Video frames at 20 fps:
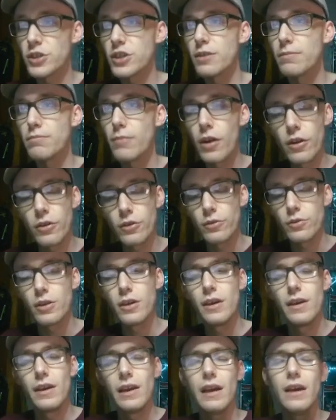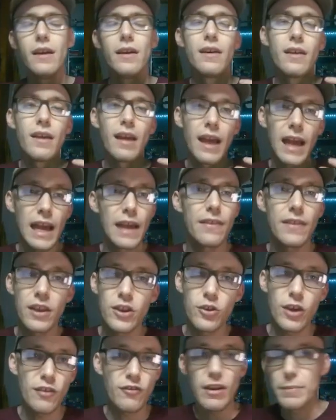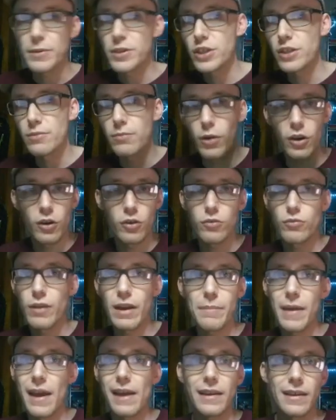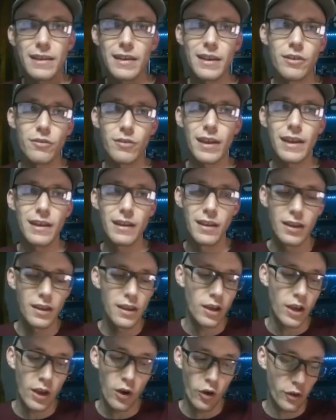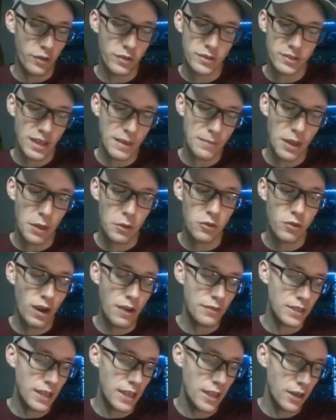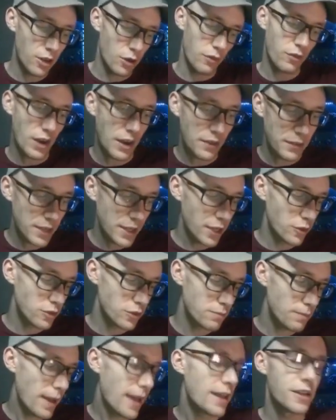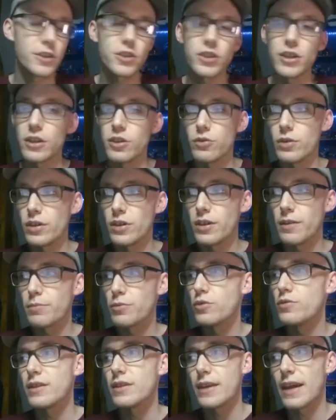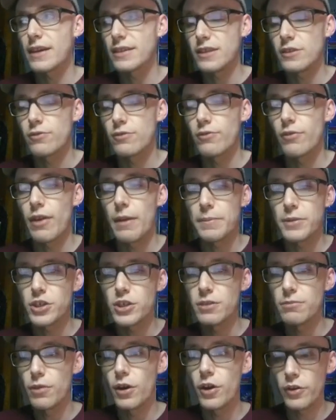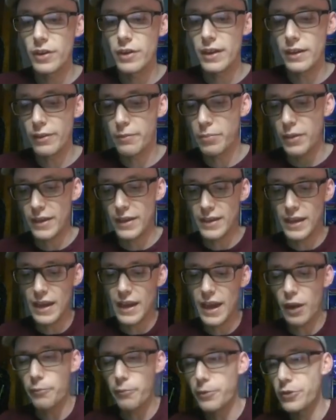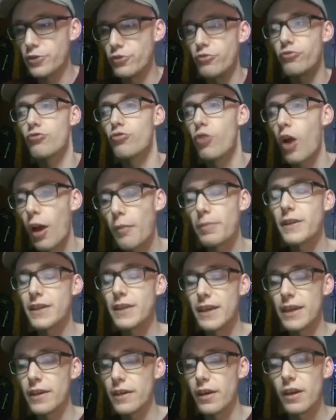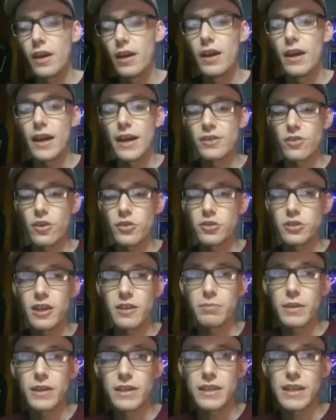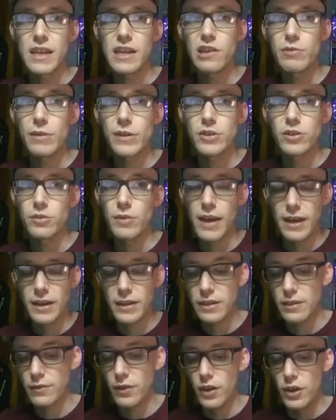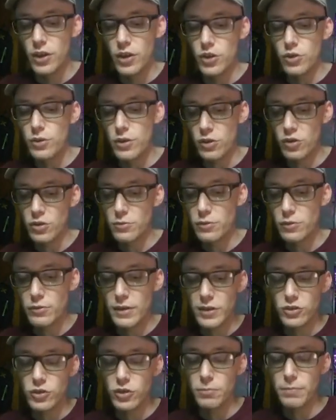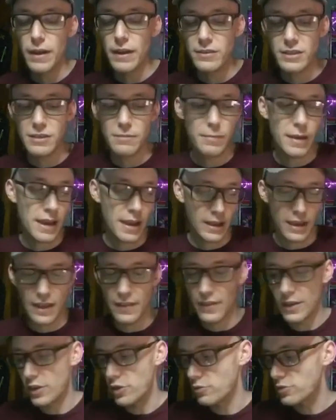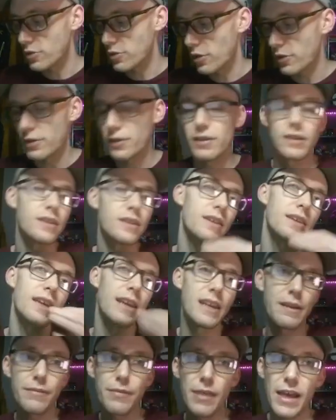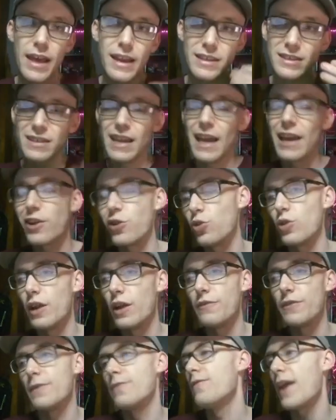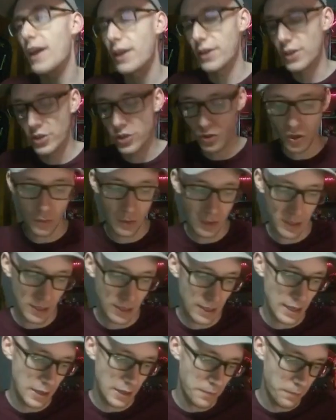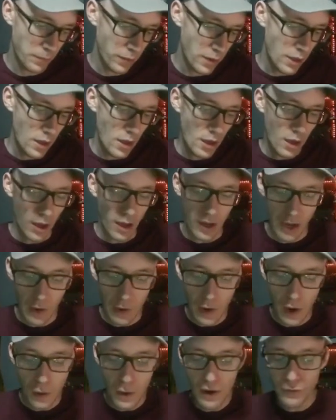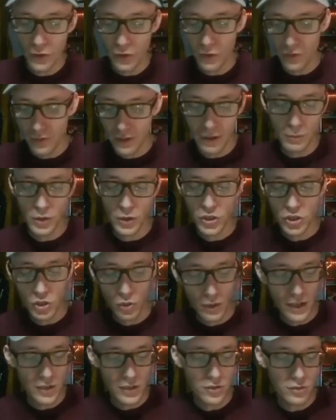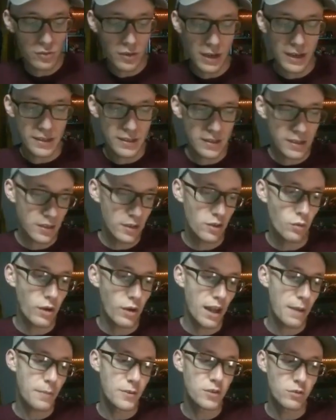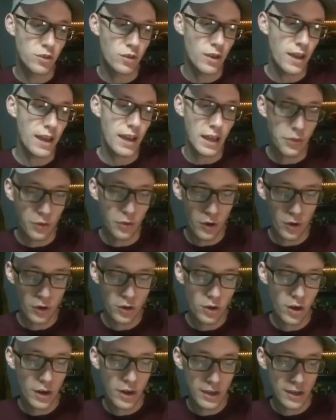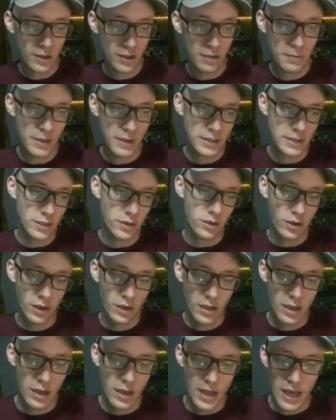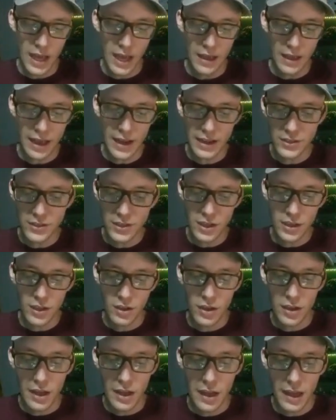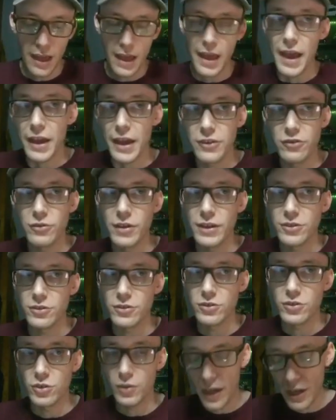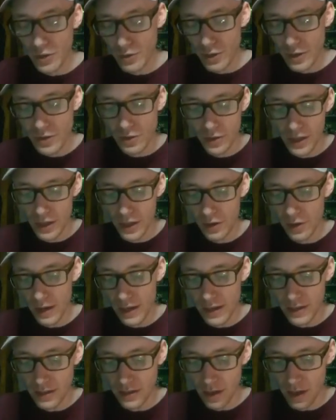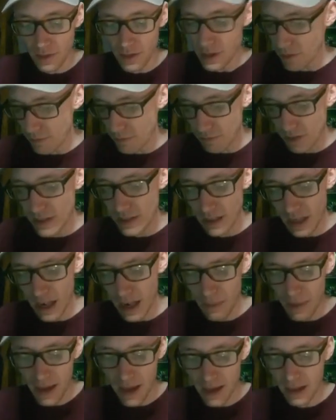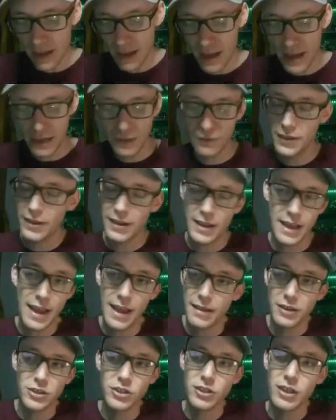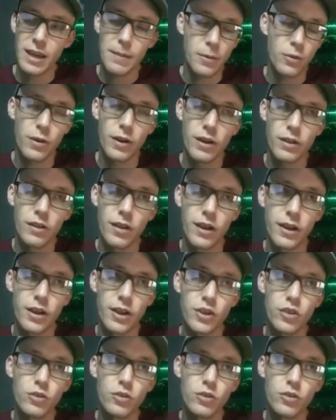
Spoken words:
Chiyomaru, and then you have Rapid Chiyomaru right back again, right? Or same thing with Gravitino. If Gravitino is banished and you end up losing access with Rapid Chiyomaru to get the Platina out, but you draw Platina, as long as you have Platina and Retroactive, you can normal Retro, bounce it back, and then you start getting that cycle of advantage going again. Now, however, I'm going to showcase you guys what happens when you add a 3rd card into the mix here, and that is Edge Razor. So Edge Razor here is, this type of hand can actually happen quite a lot.